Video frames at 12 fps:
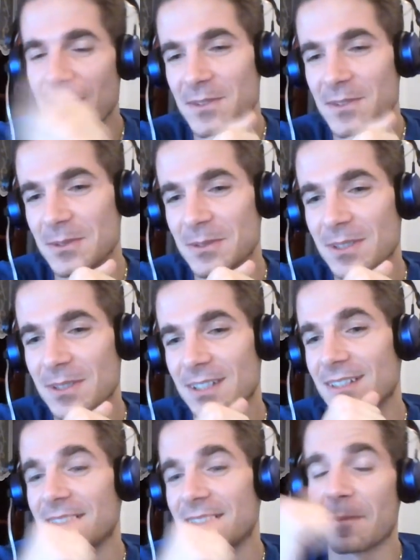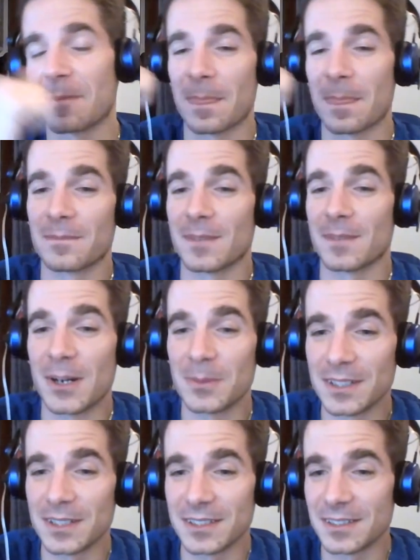have Zouk, how
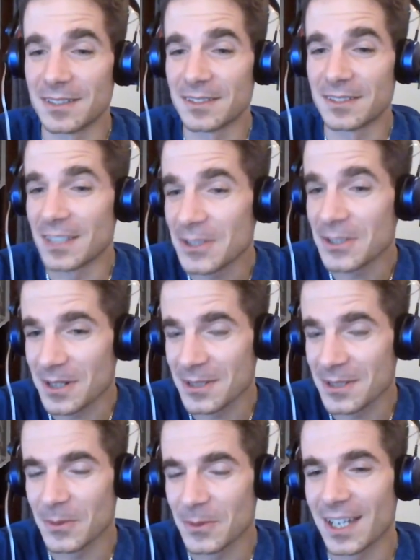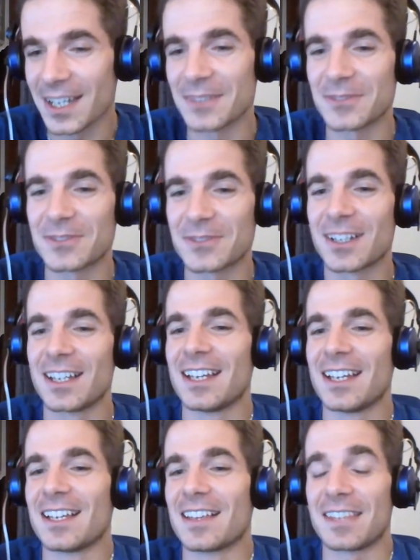many teachers we have,
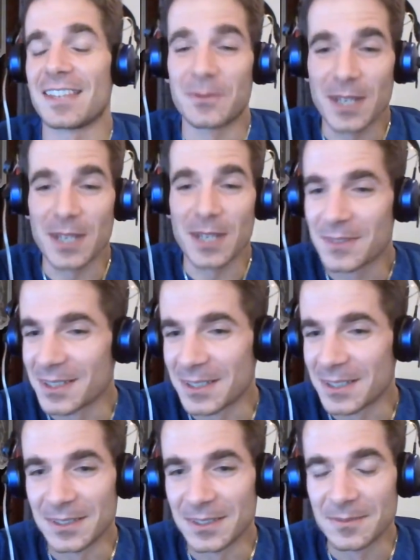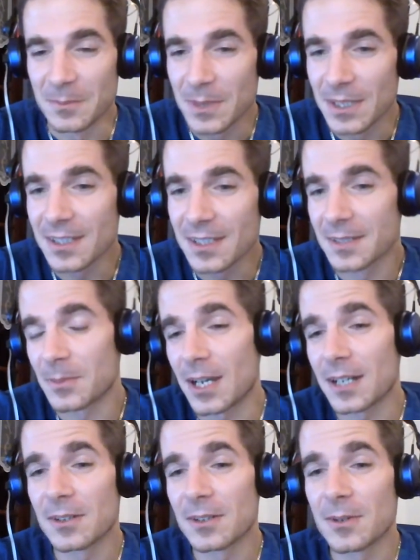that we have the big
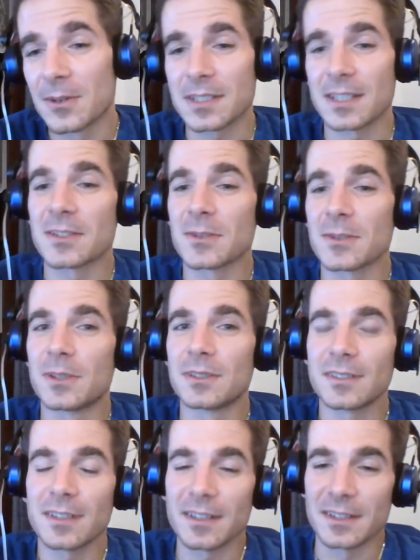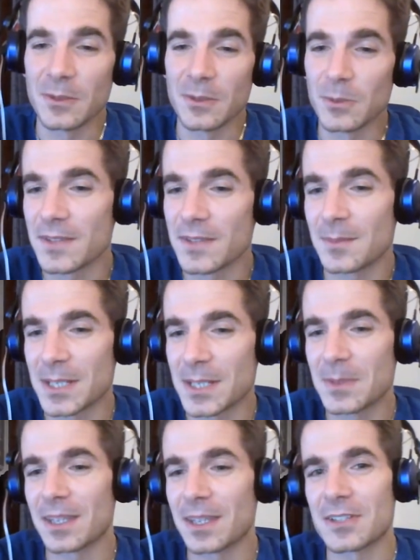Prague Congress and so on, you would have some
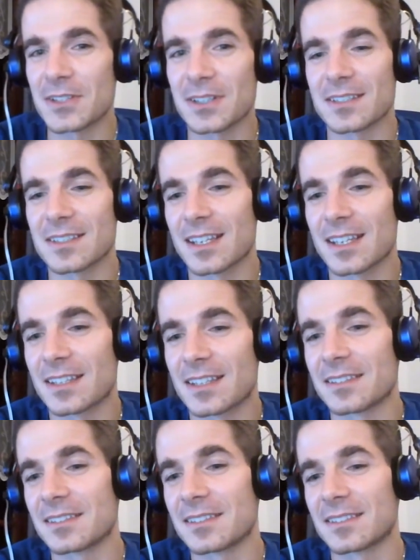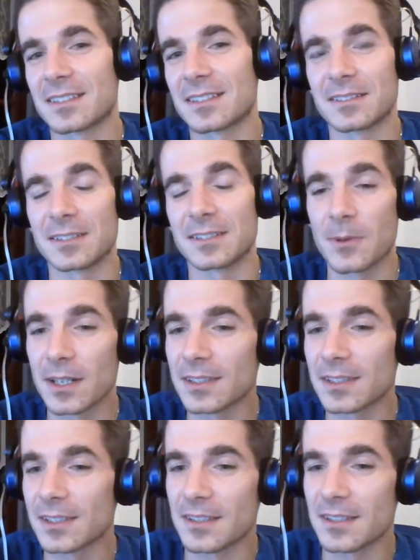expectations, and the
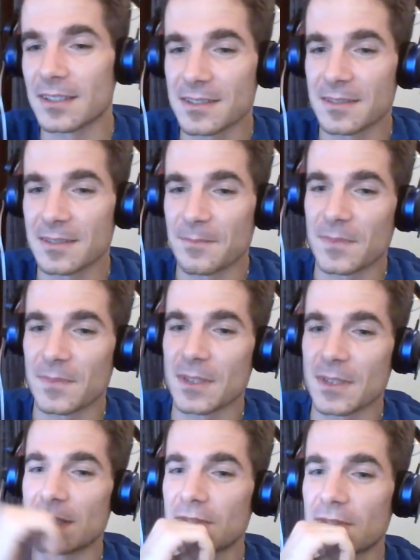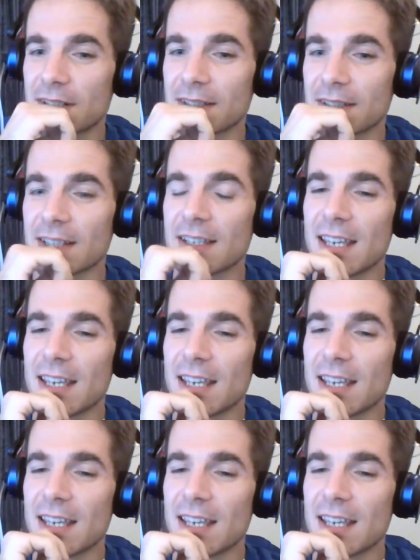reality is very different.